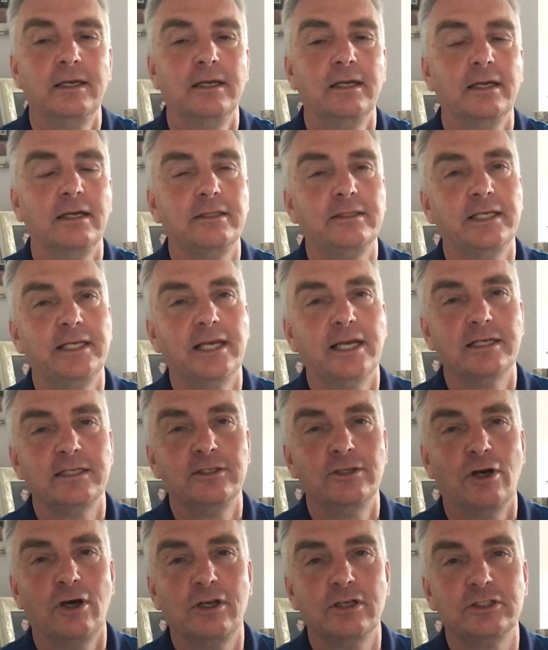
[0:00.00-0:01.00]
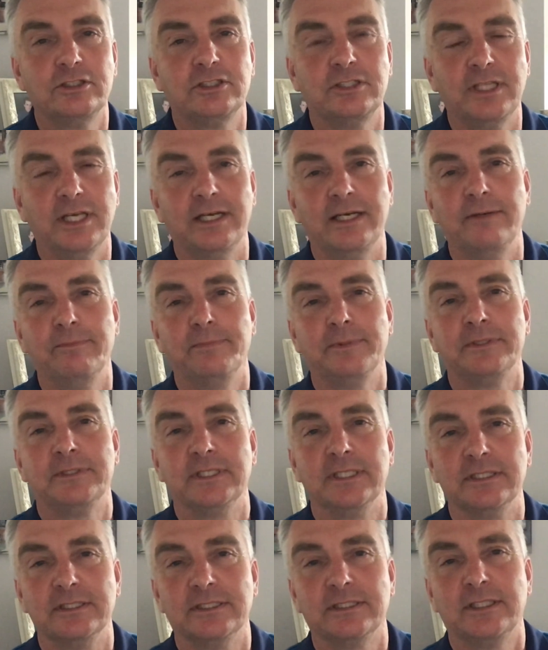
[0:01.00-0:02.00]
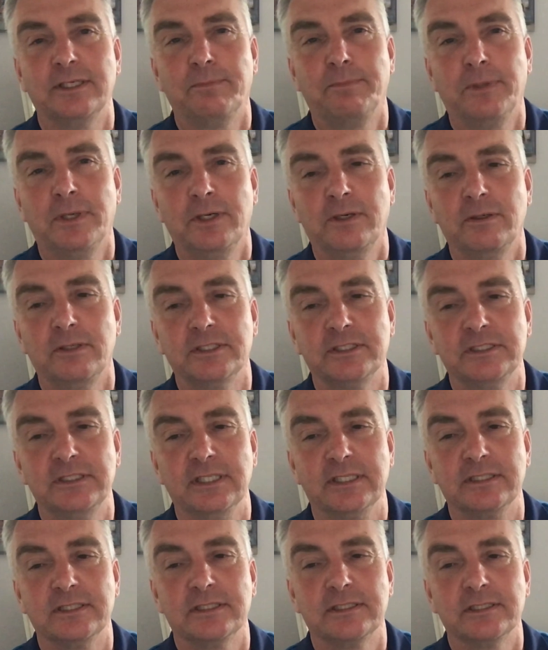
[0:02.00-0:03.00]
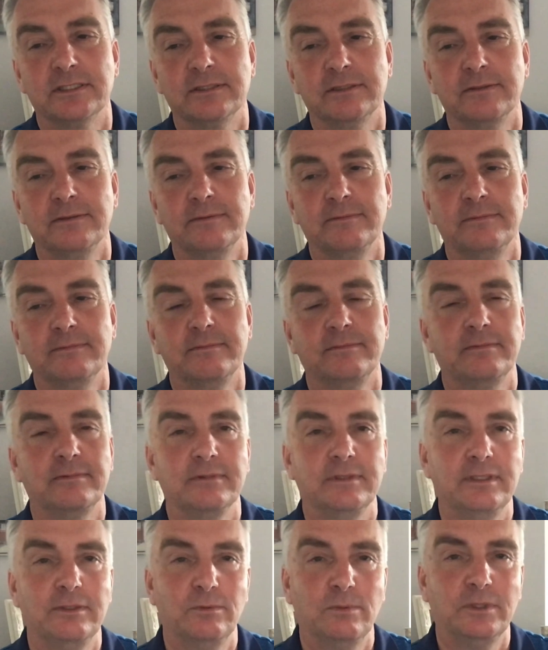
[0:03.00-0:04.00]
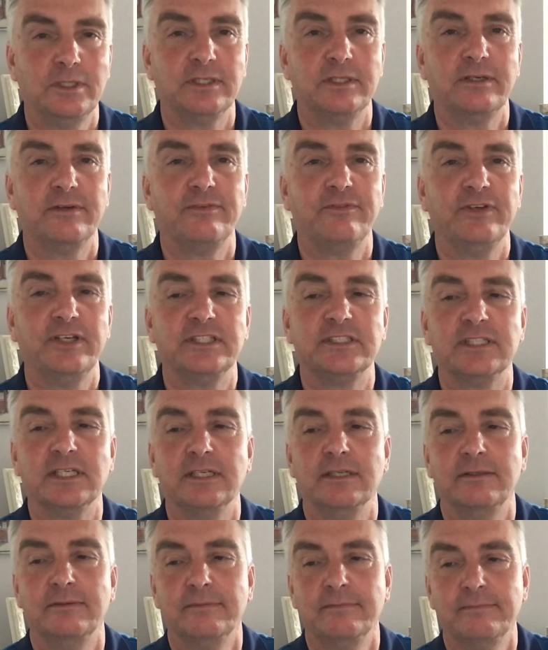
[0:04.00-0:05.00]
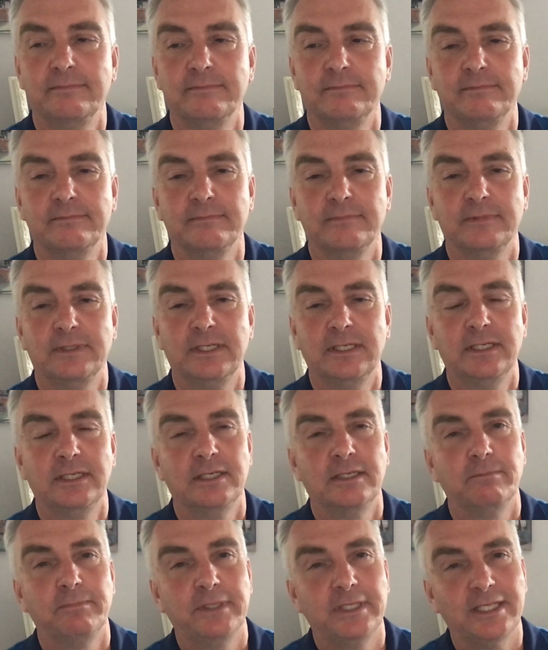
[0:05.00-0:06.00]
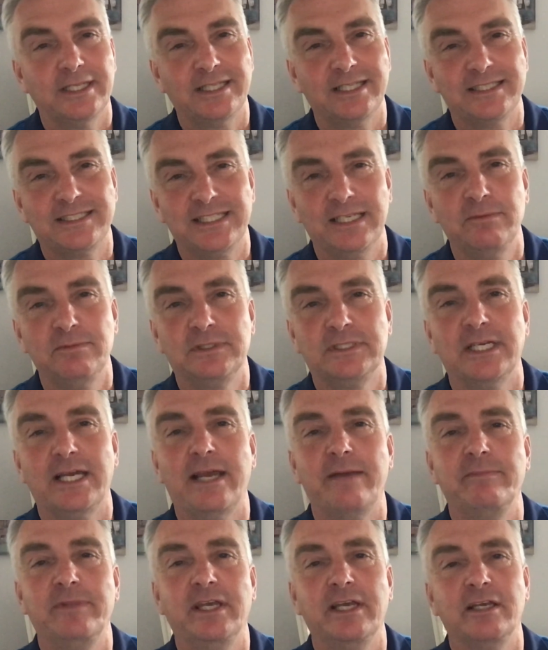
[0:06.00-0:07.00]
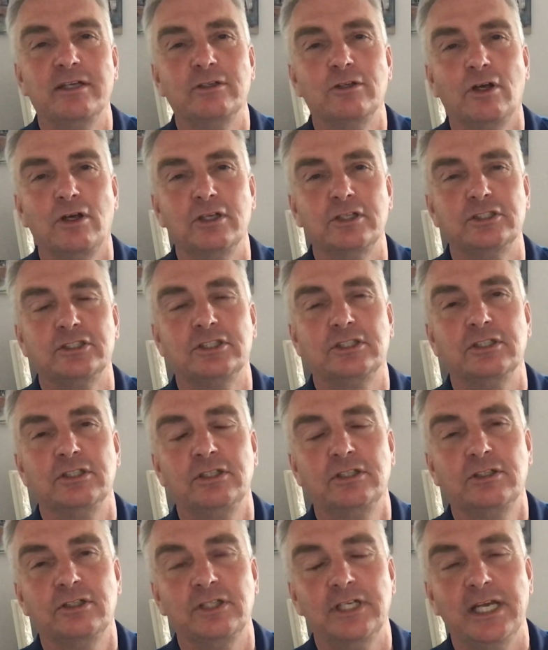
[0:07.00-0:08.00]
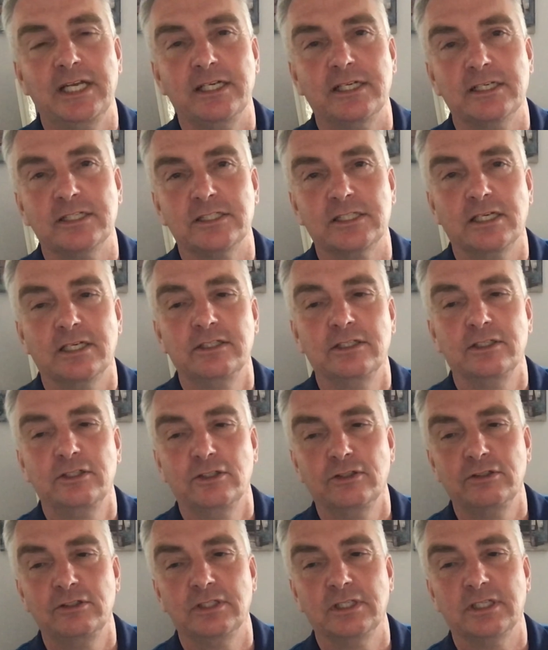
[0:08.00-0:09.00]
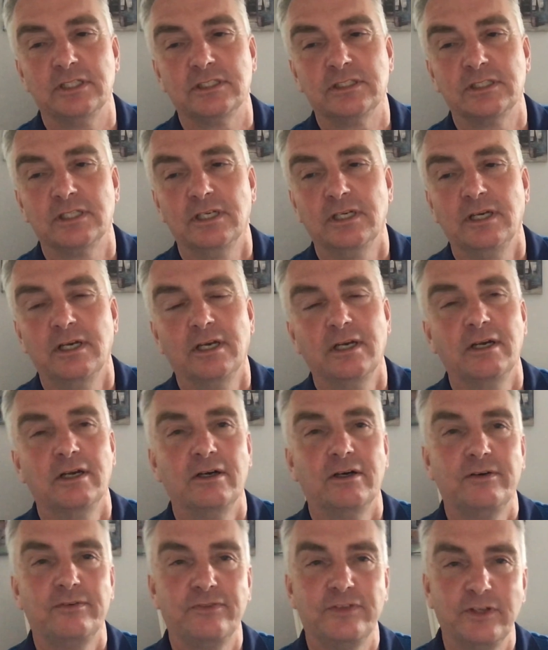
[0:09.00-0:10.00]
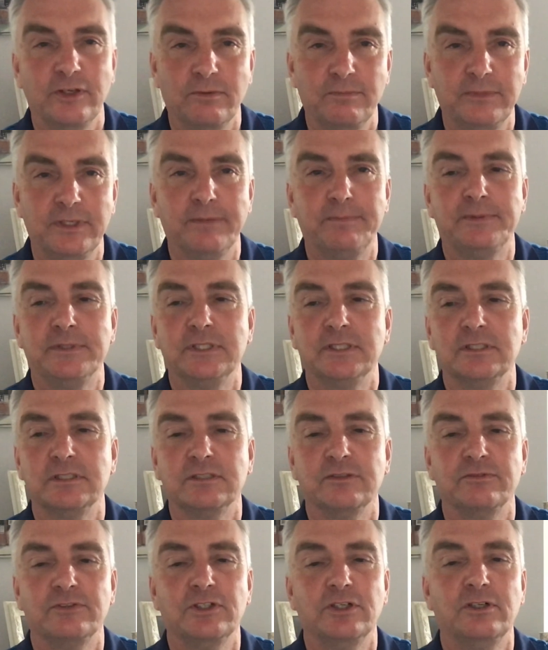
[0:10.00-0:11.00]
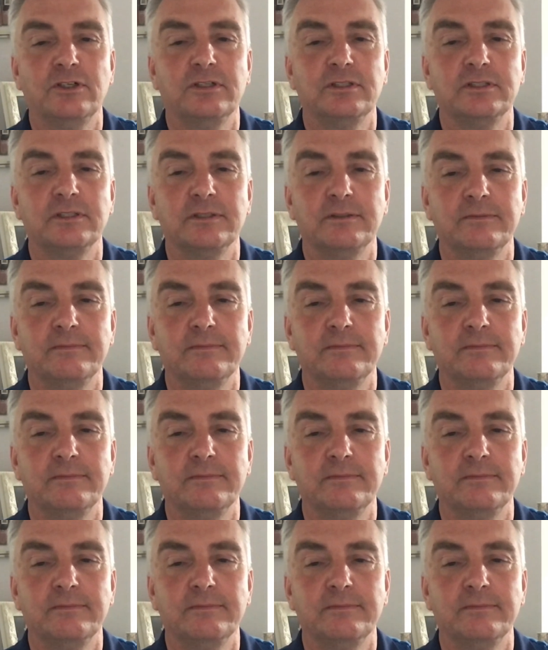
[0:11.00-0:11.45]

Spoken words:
And they acknowledge their impotence, their powerlessness in what they're facing. But at the same time, they acknowledge the greatness and the goodness of the omnipotence of God.